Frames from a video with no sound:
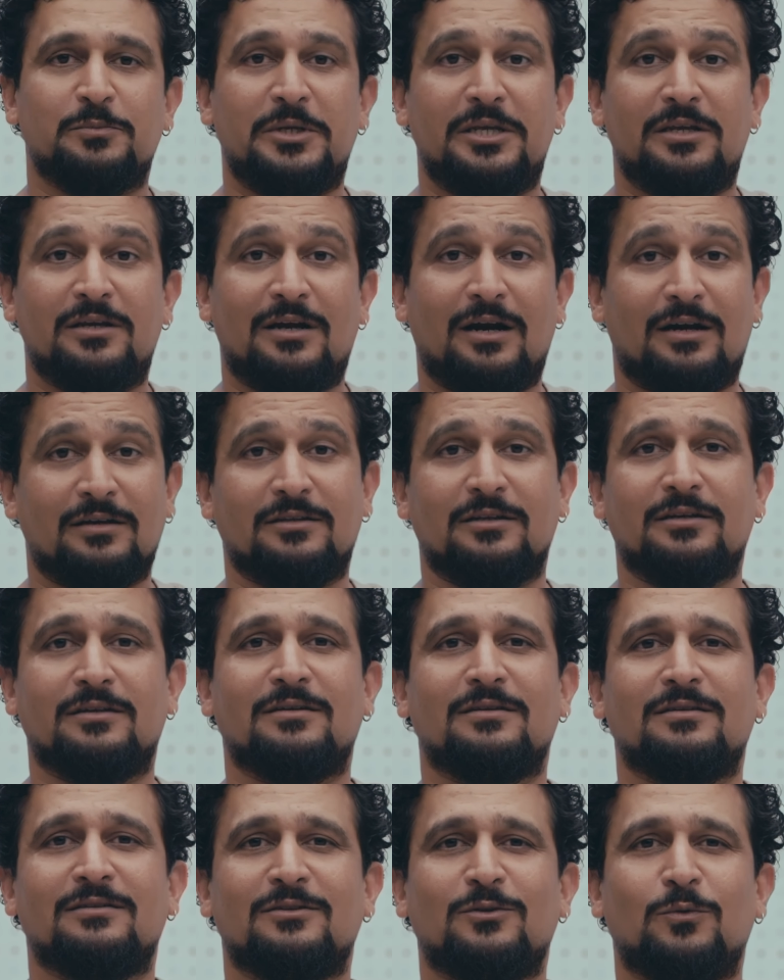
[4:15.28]
me, Karthik,
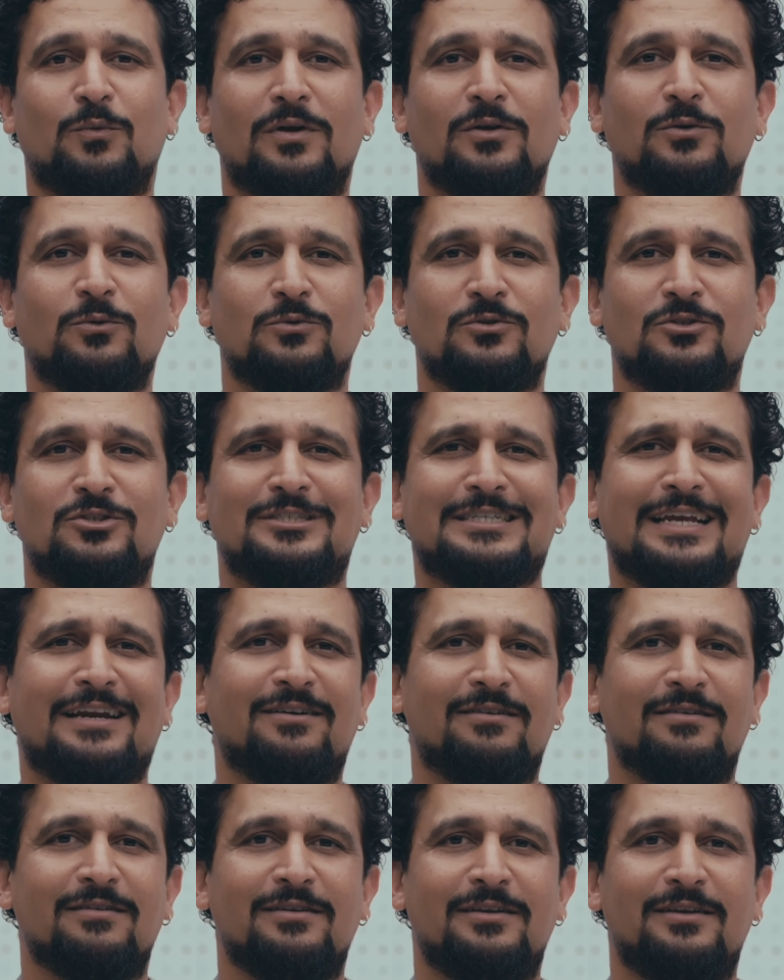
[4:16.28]
the one who's
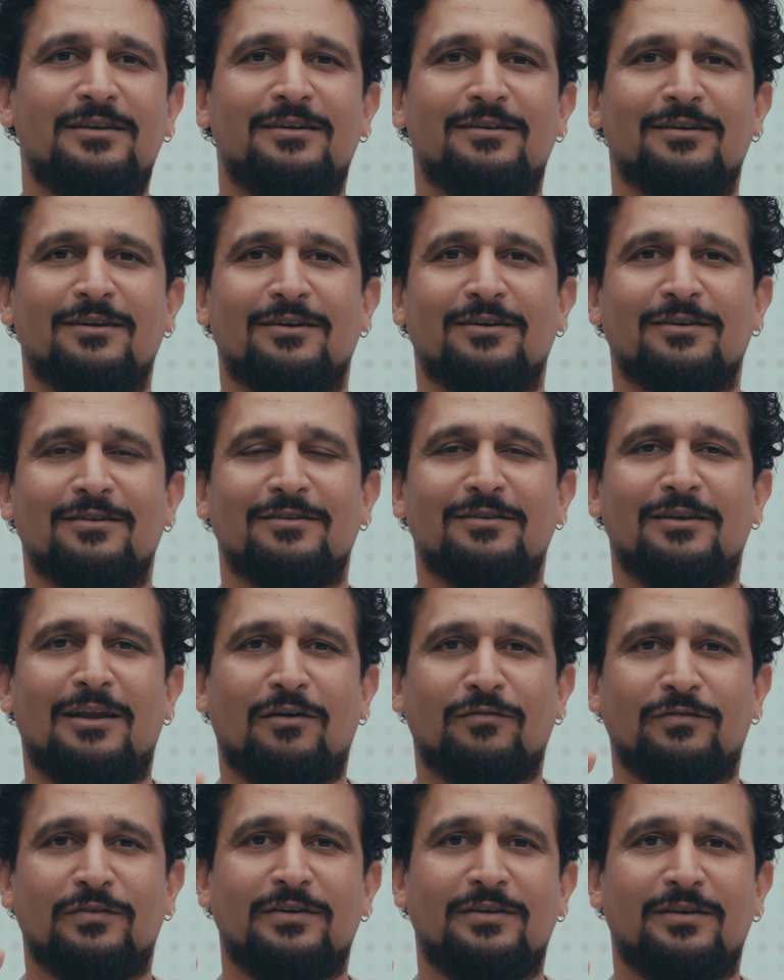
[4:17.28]
generally
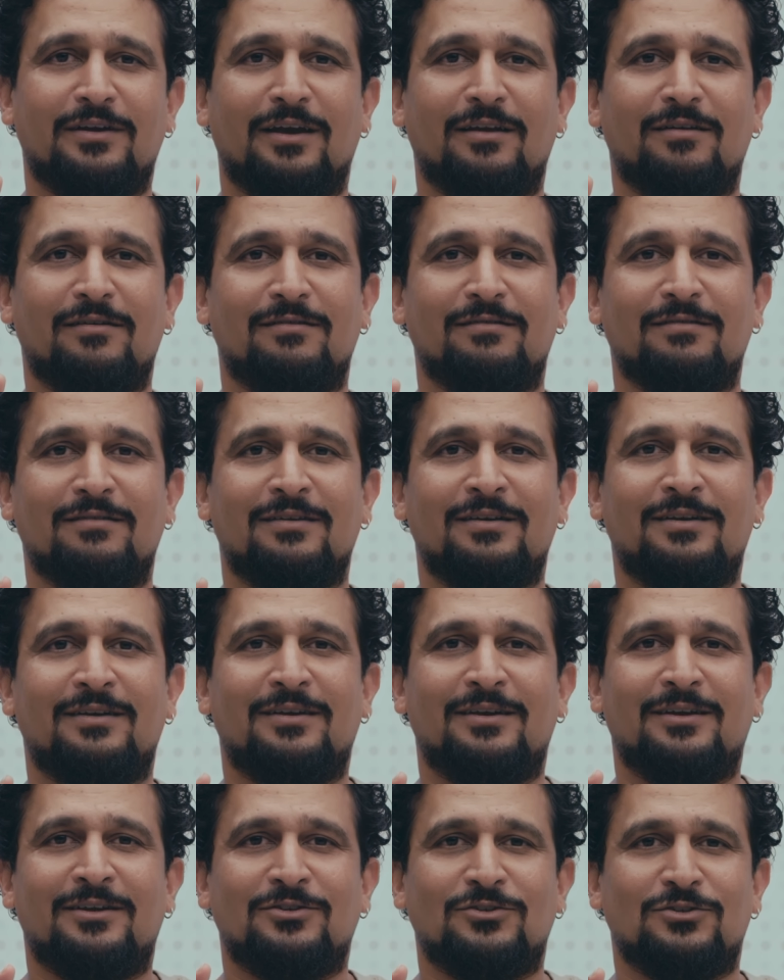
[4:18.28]
laughing and
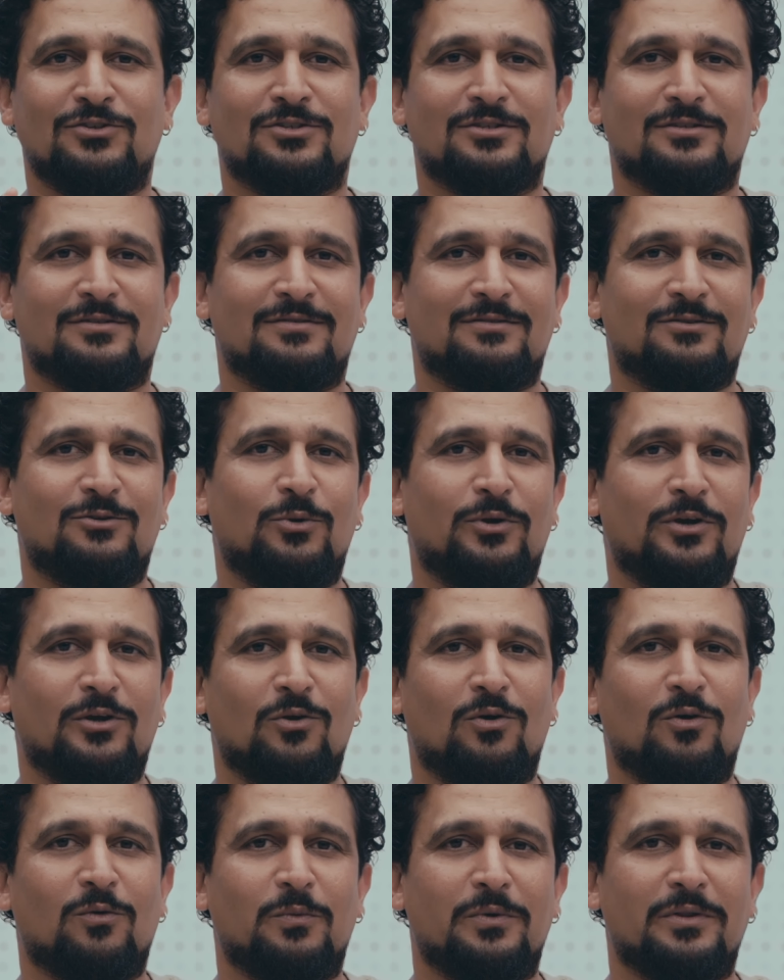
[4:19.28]
just going
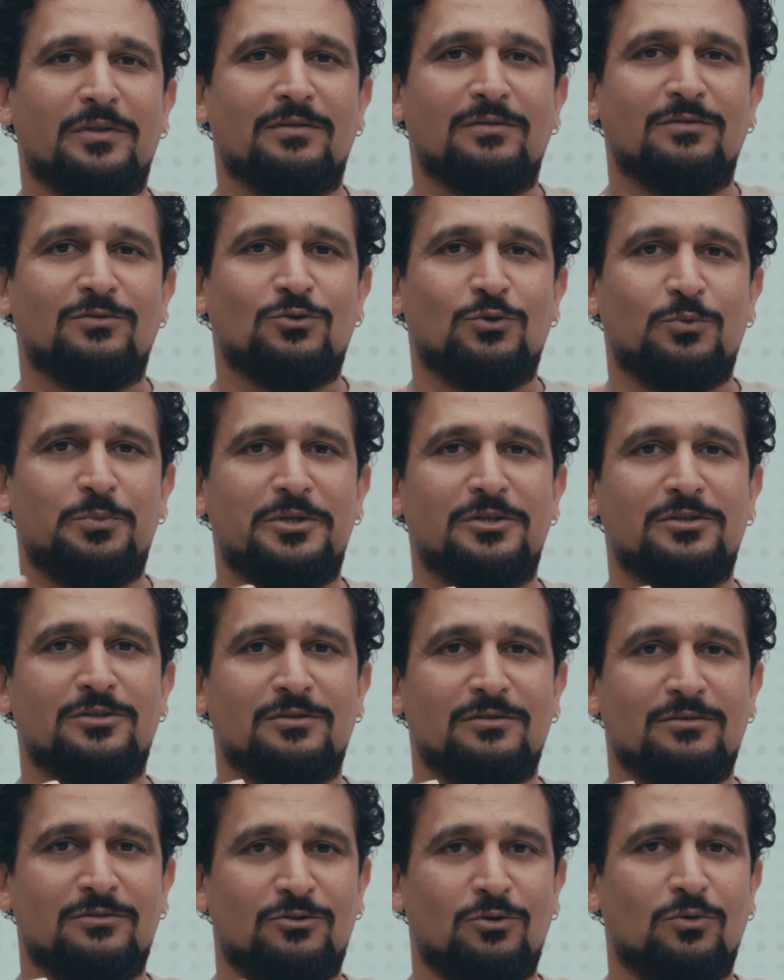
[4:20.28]
along with
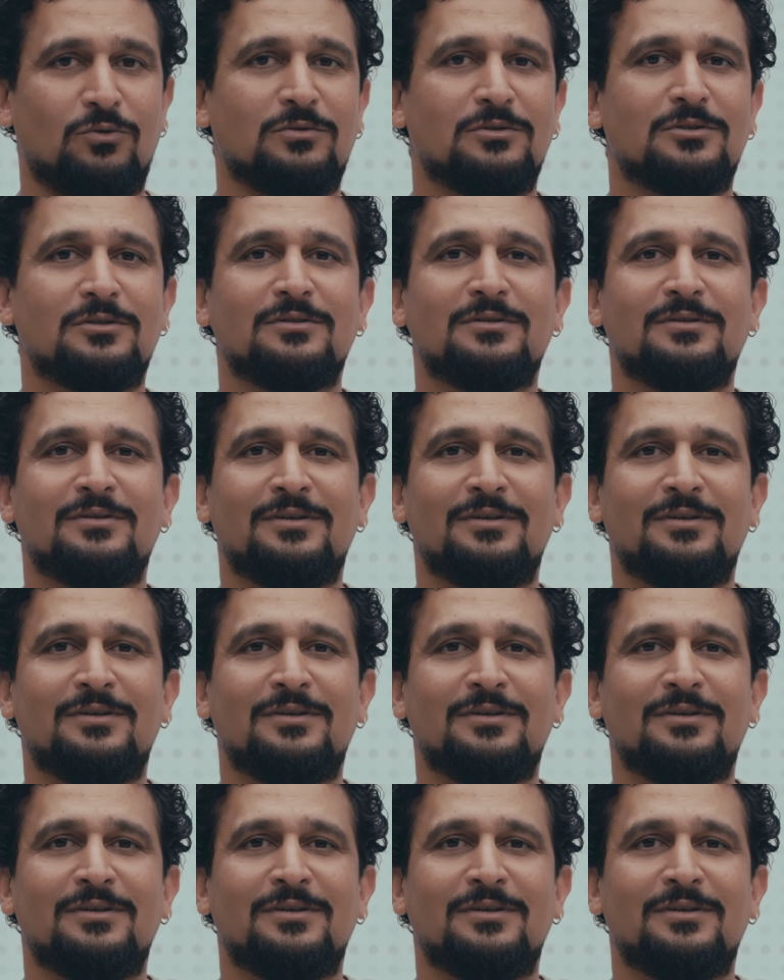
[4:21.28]
Shumi's jokes.